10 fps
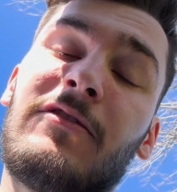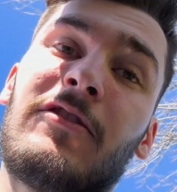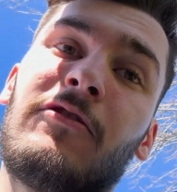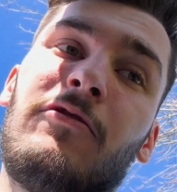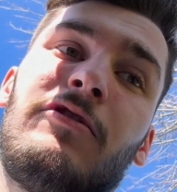
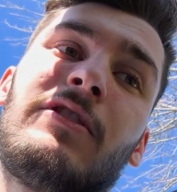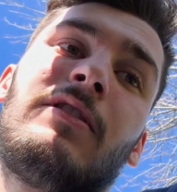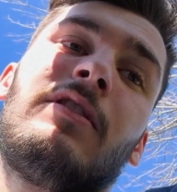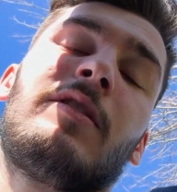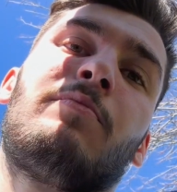
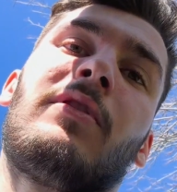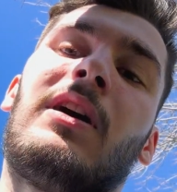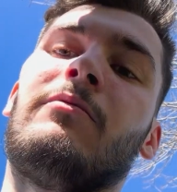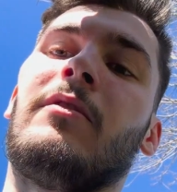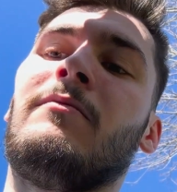solution to this
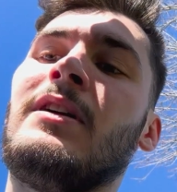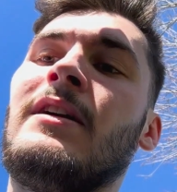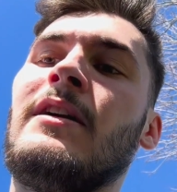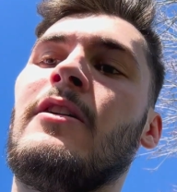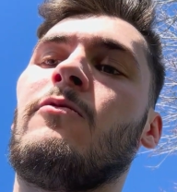problem
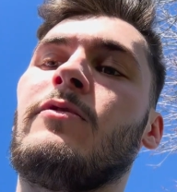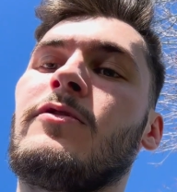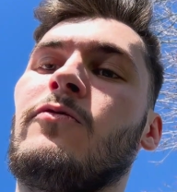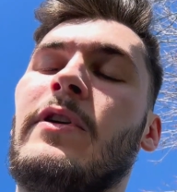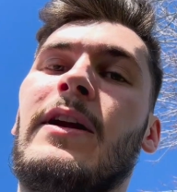
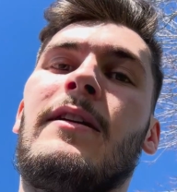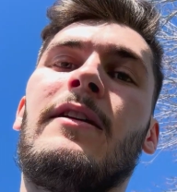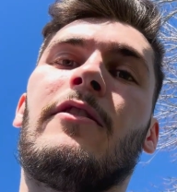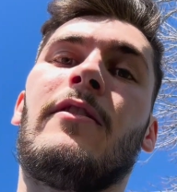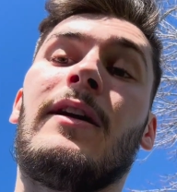was right
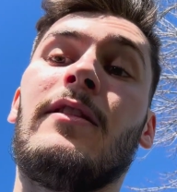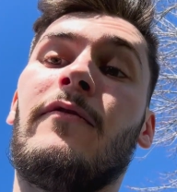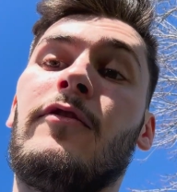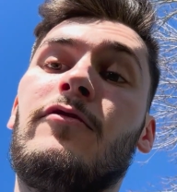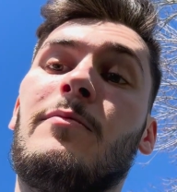here in the fuse